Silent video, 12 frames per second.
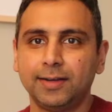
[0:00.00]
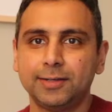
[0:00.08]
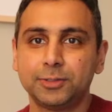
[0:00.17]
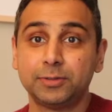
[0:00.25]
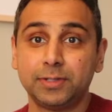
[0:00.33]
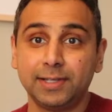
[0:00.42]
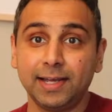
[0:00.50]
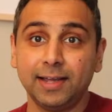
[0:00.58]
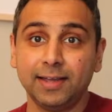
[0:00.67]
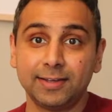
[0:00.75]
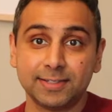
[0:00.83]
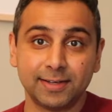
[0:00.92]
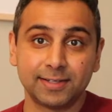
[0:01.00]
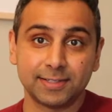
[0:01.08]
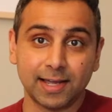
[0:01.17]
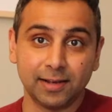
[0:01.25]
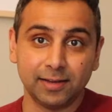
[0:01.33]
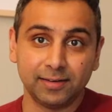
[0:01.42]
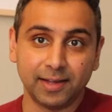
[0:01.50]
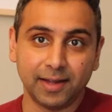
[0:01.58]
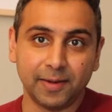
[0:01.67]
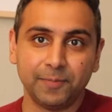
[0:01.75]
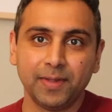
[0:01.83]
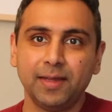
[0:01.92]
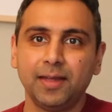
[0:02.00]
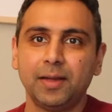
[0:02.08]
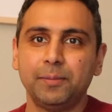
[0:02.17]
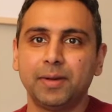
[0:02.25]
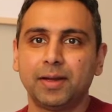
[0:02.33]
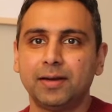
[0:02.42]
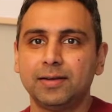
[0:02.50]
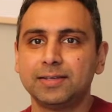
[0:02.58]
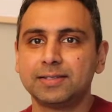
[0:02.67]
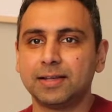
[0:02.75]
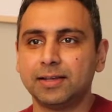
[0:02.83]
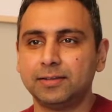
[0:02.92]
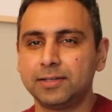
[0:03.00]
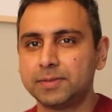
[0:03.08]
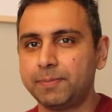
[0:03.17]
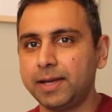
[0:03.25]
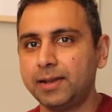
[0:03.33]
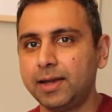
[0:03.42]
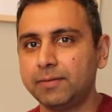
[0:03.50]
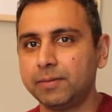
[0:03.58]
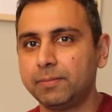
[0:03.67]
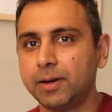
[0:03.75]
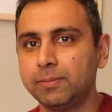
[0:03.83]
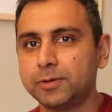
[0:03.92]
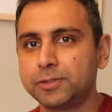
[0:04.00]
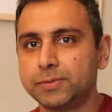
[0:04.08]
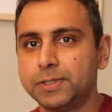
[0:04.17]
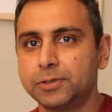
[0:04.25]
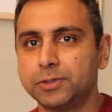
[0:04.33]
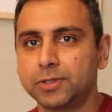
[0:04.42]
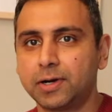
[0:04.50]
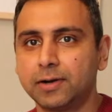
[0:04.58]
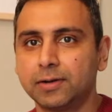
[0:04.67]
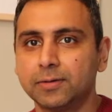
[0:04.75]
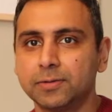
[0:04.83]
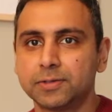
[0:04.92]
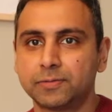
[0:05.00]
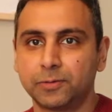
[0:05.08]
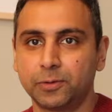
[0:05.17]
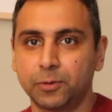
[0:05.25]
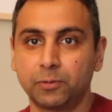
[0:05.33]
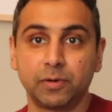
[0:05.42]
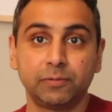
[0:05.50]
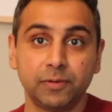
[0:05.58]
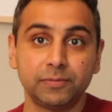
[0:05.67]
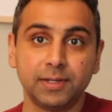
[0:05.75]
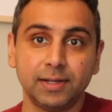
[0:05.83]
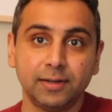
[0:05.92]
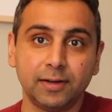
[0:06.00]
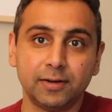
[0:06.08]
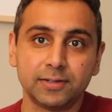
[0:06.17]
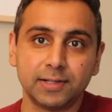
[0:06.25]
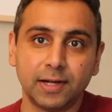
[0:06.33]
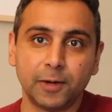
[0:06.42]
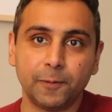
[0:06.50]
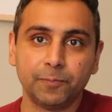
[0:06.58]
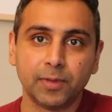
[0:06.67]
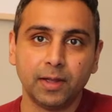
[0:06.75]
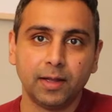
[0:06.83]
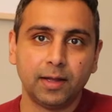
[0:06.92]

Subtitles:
So today is an exciting day because despite having published research articles for over 15 years now,